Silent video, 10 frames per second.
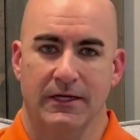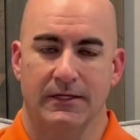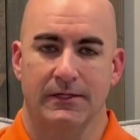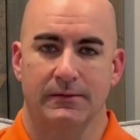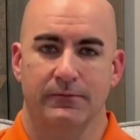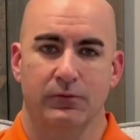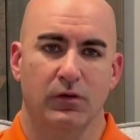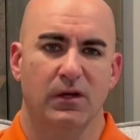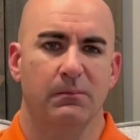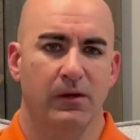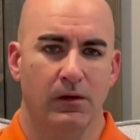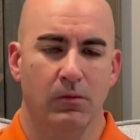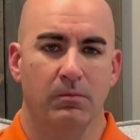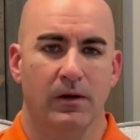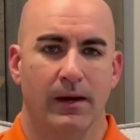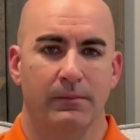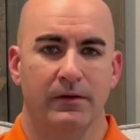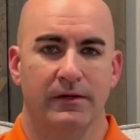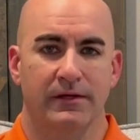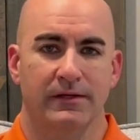for a comparable property
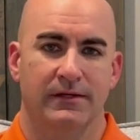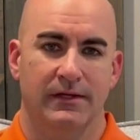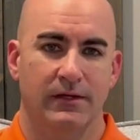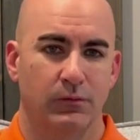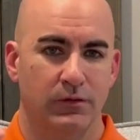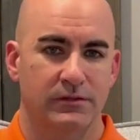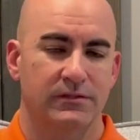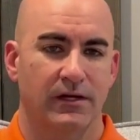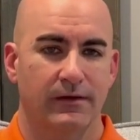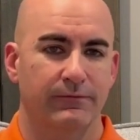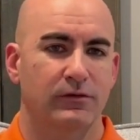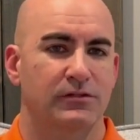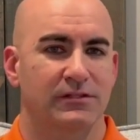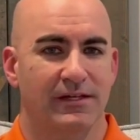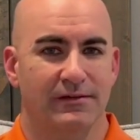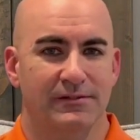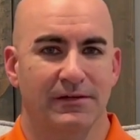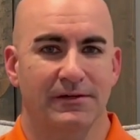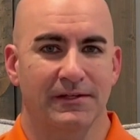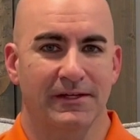in Woodstock versus downtown
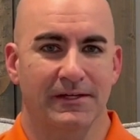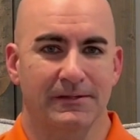Atlanta.